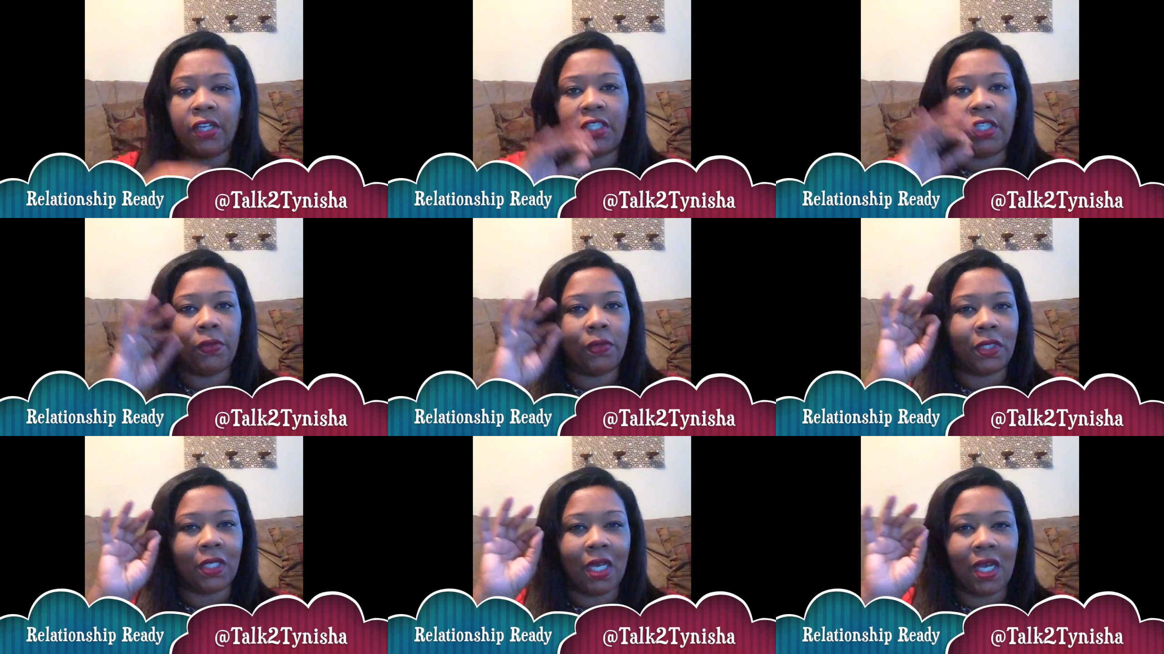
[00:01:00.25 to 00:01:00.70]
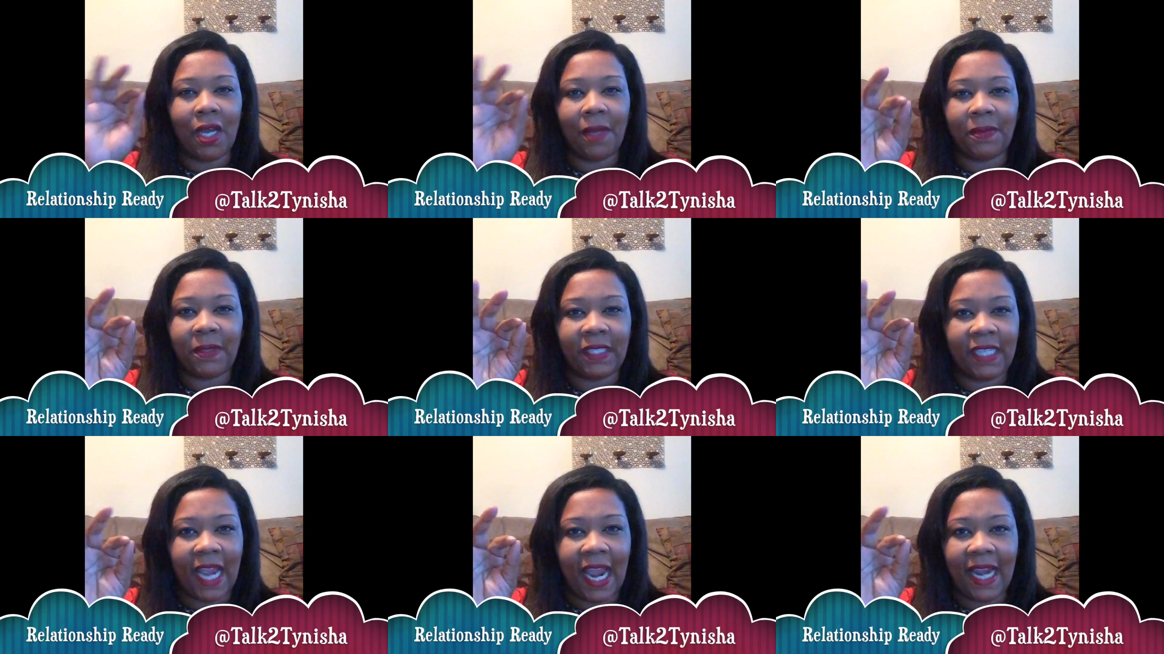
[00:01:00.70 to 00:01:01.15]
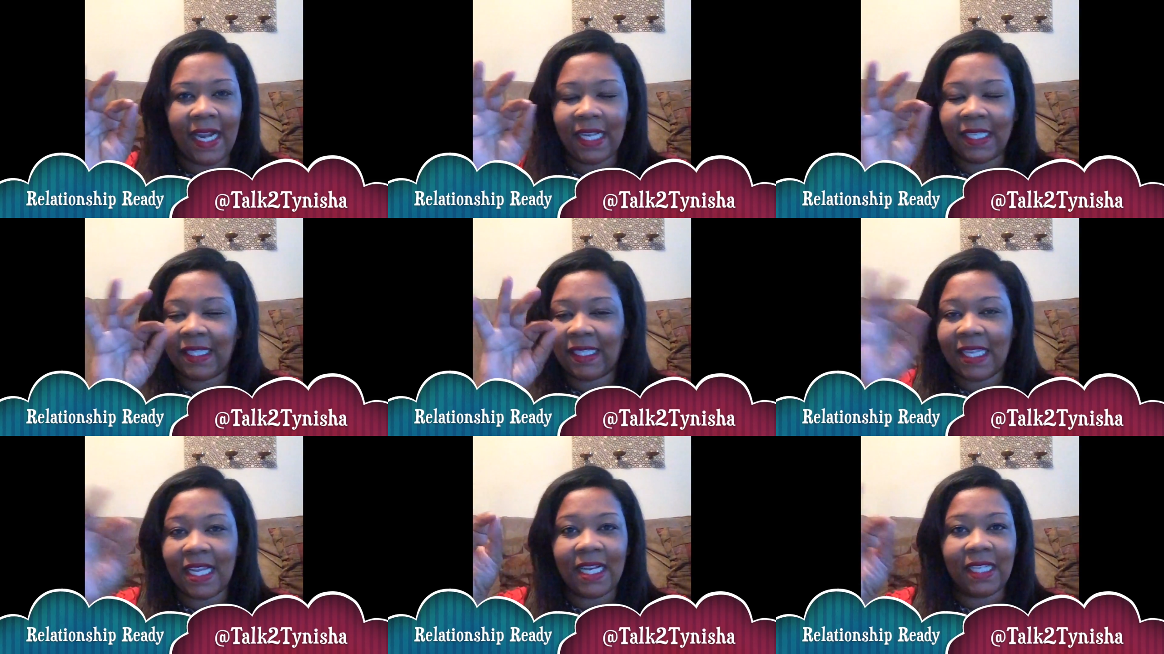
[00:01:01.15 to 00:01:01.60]
She was an upstanding
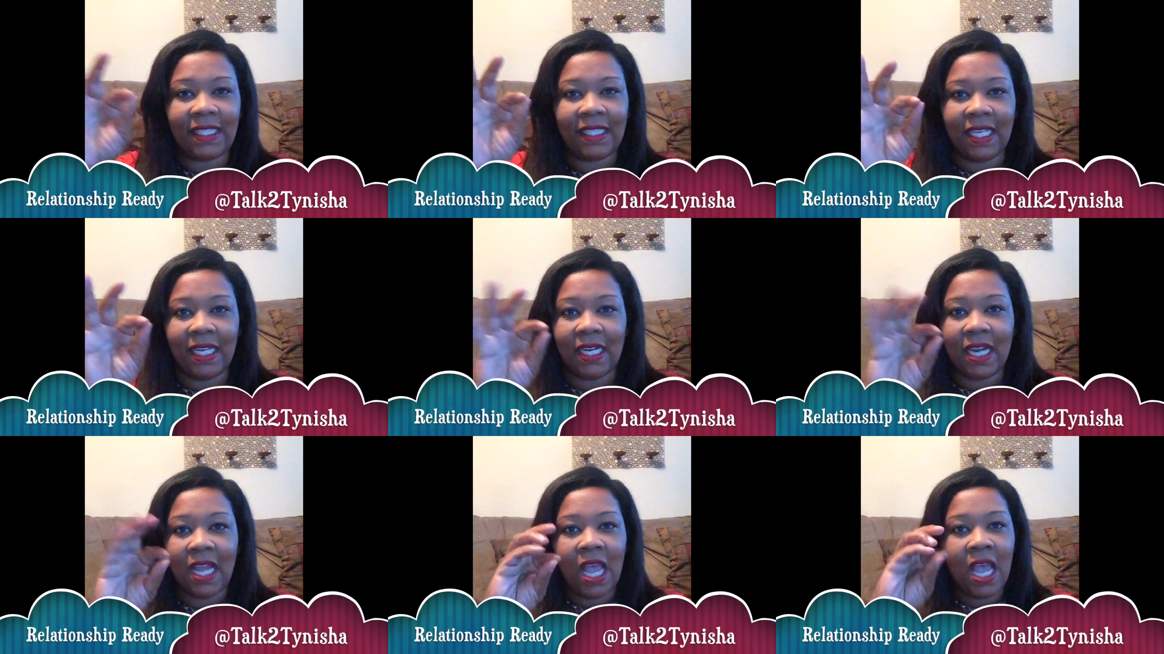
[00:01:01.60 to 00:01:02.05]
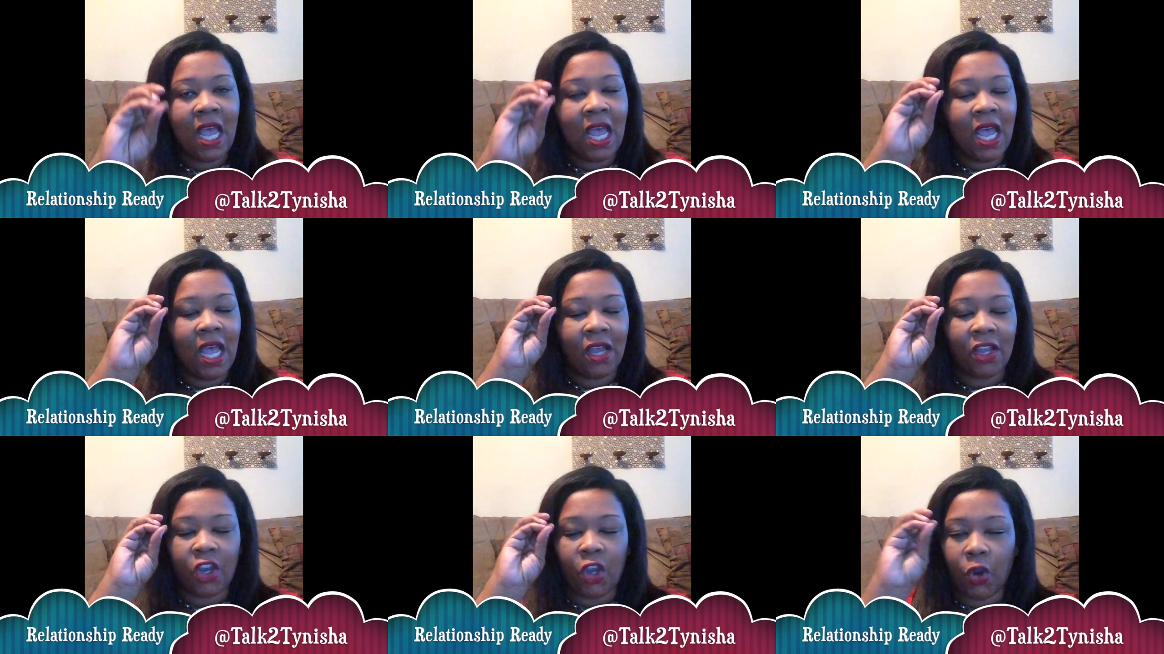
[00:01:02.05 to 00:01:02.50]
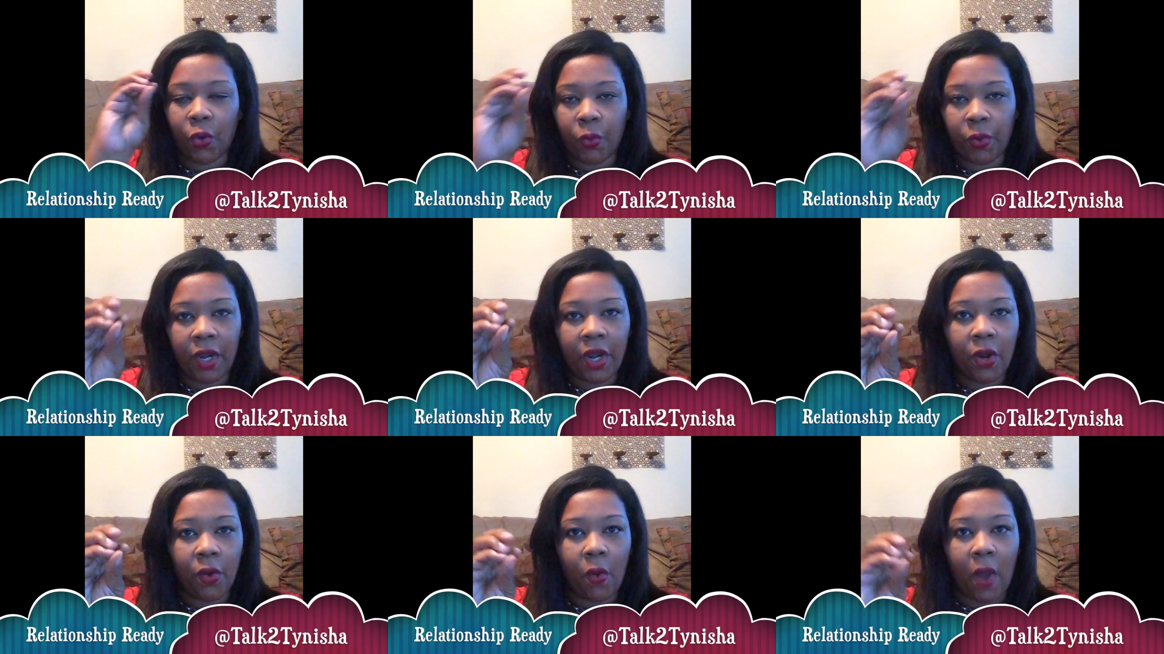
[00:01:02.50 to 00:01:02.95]
citizen
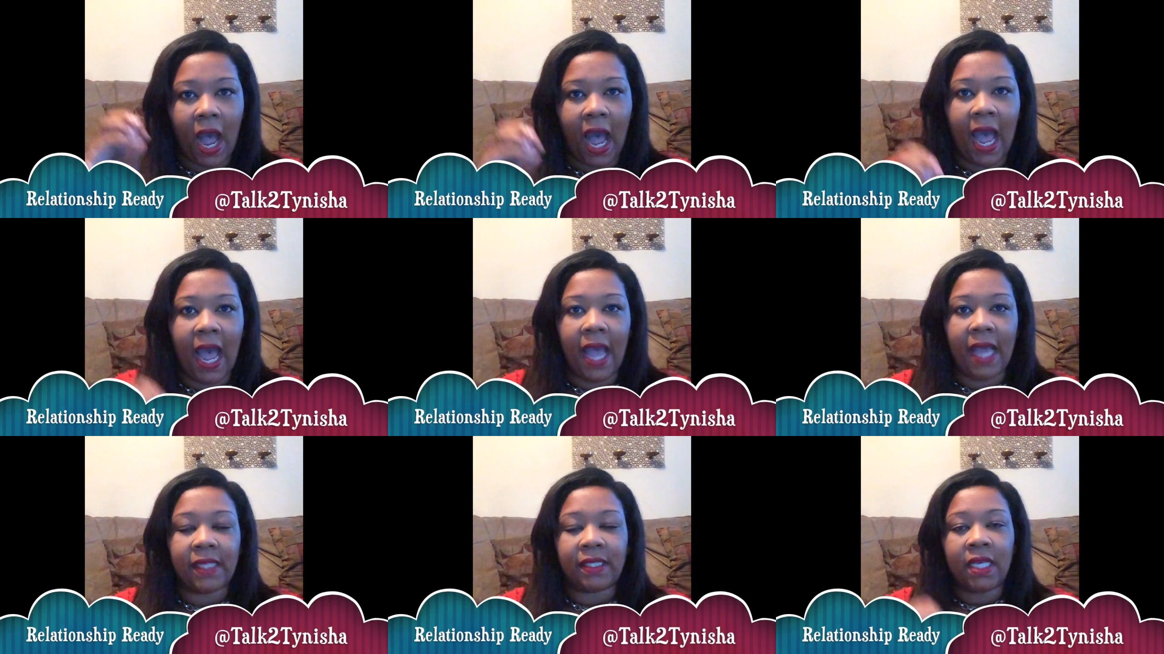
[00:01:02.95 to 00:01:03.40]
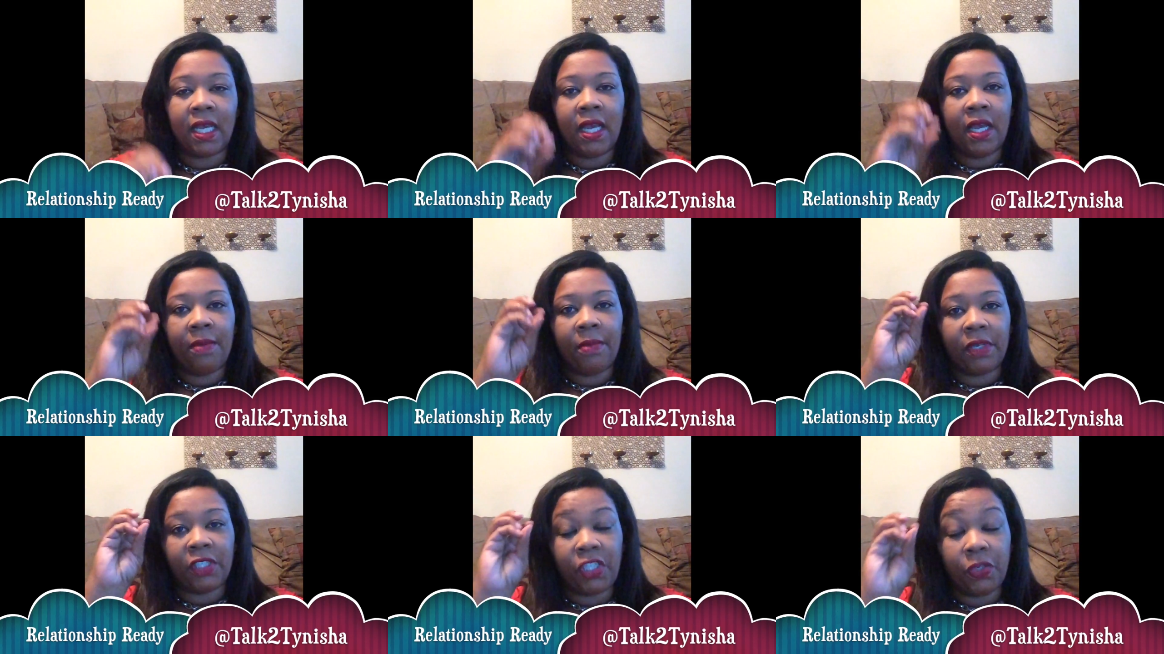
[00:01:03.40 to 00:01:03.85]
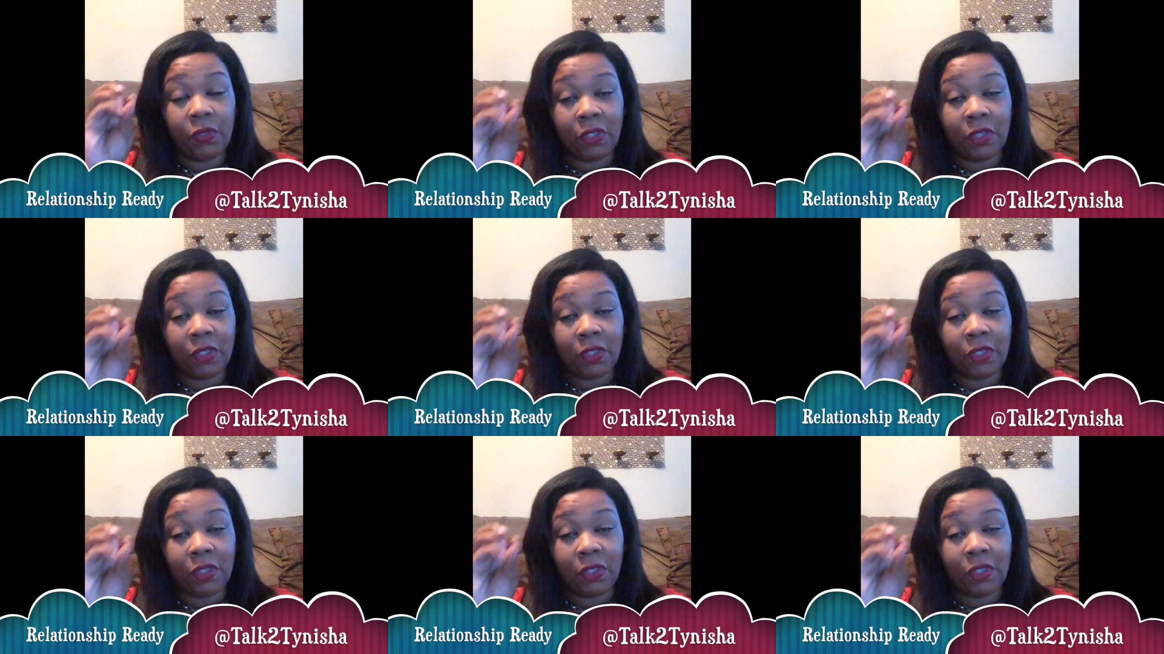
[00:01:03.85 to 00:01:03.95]
career wise, but she